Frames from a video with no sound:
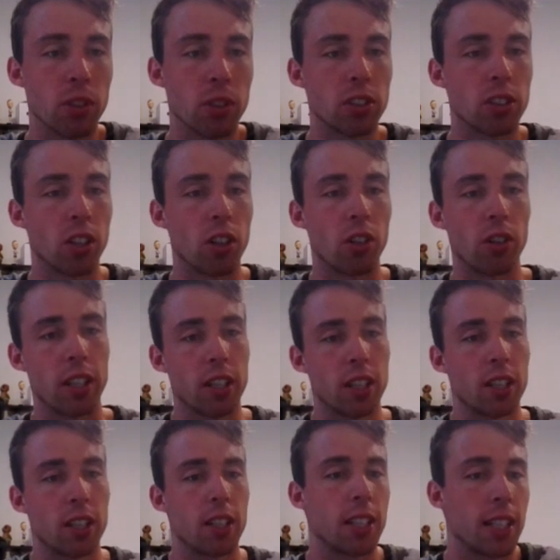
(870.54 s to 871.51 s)
is my
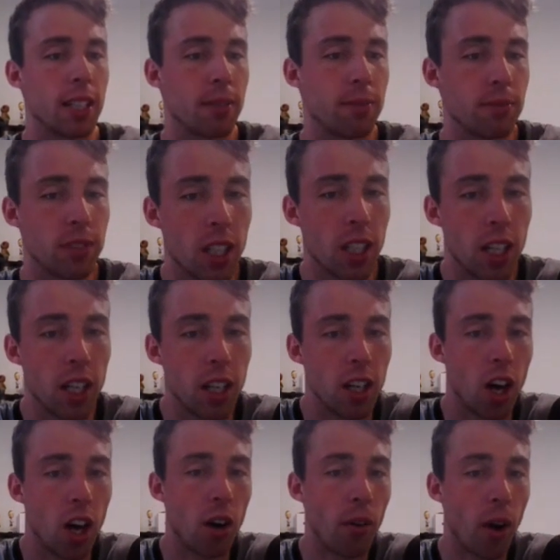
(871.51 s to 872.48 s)
side.
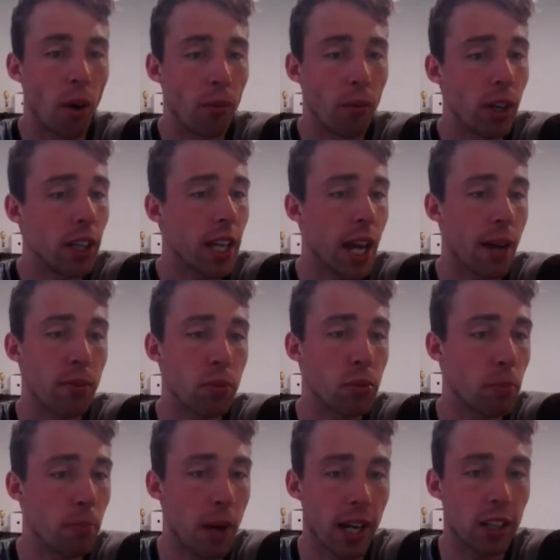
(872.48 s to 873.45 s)
I'm really
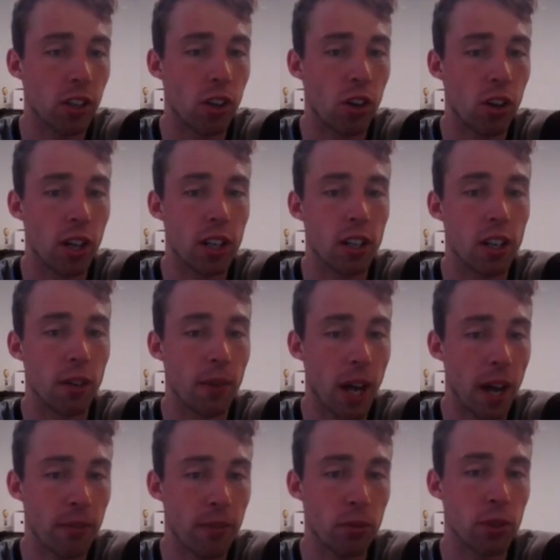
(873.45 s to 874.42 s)
happy with the back line.
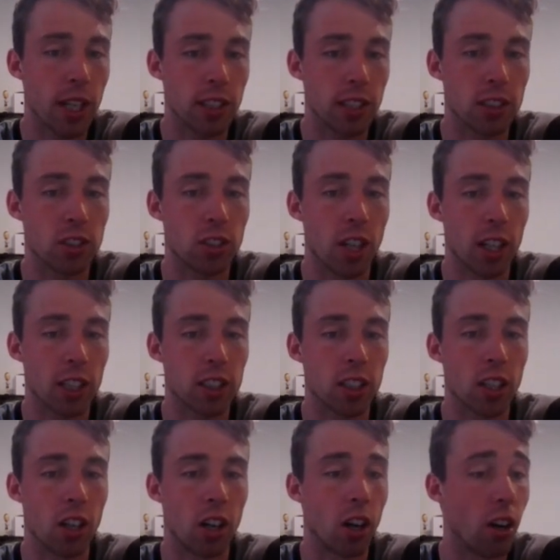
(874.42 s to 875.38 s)
I'm happy with that
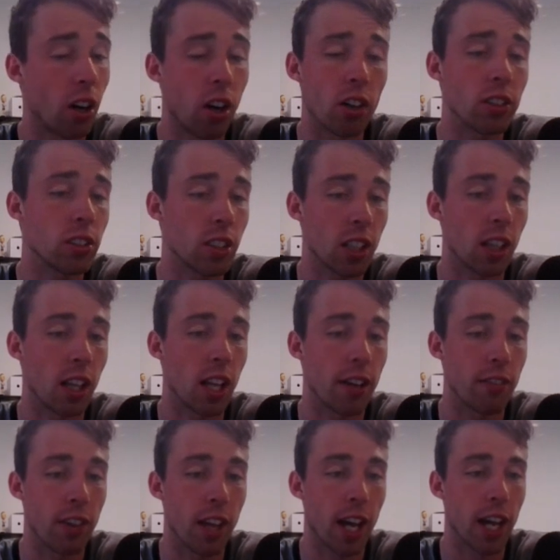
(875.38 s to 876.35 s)
structure. I honestly
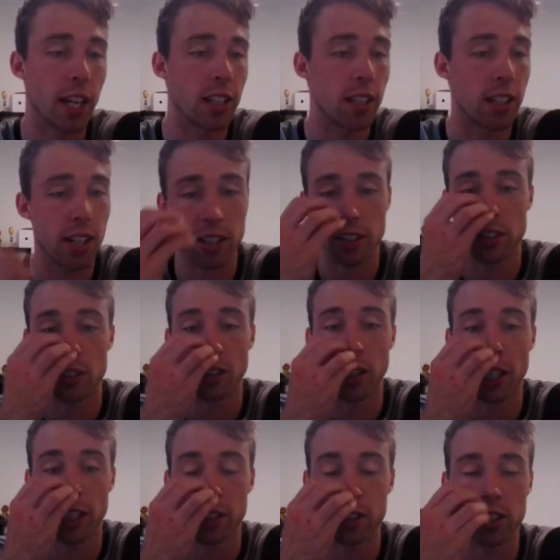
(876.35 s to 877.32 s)
love the Hayden Young
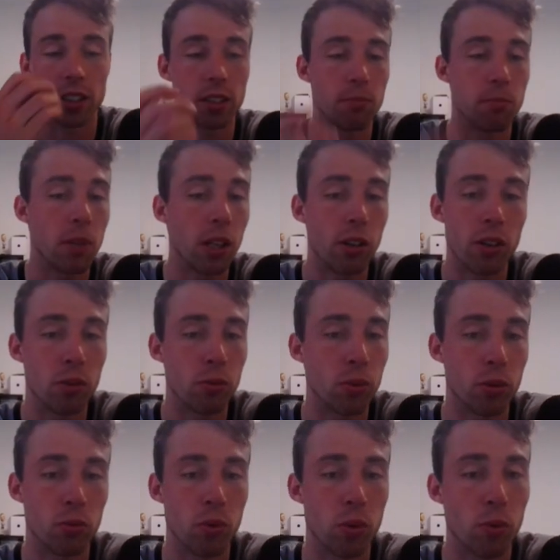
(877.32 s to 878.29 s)
selection. Miller,
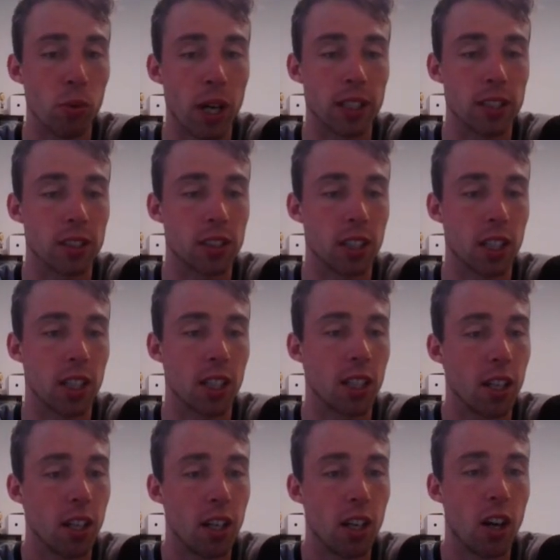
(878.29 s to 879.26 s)
we'll wait and
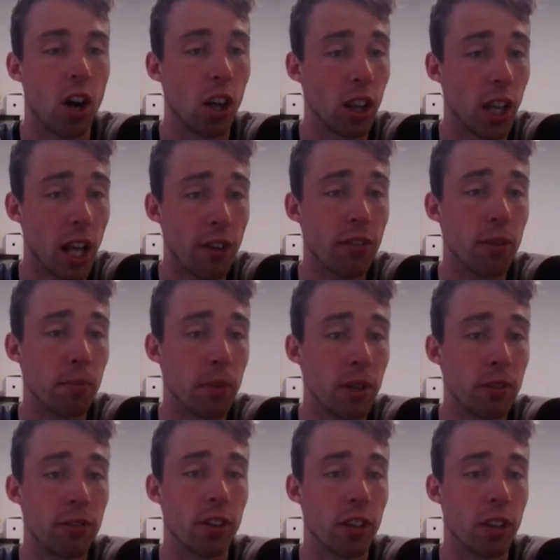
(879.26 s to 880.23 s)
see. I love the
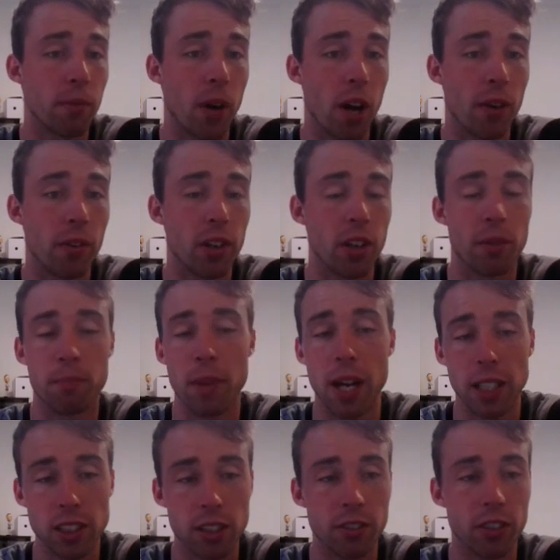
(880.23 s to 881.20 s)
midfield at the moment. I'm
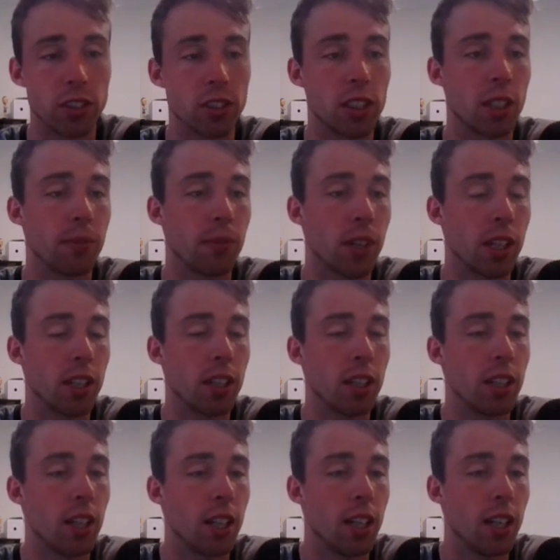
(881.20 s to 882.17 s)
massive on
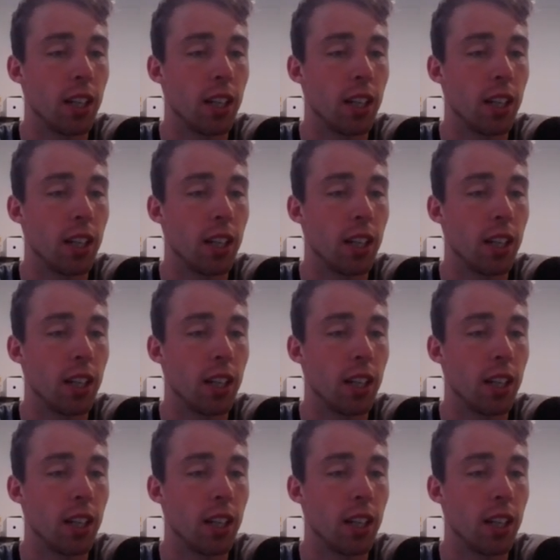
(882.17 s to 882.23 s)
Simpkin.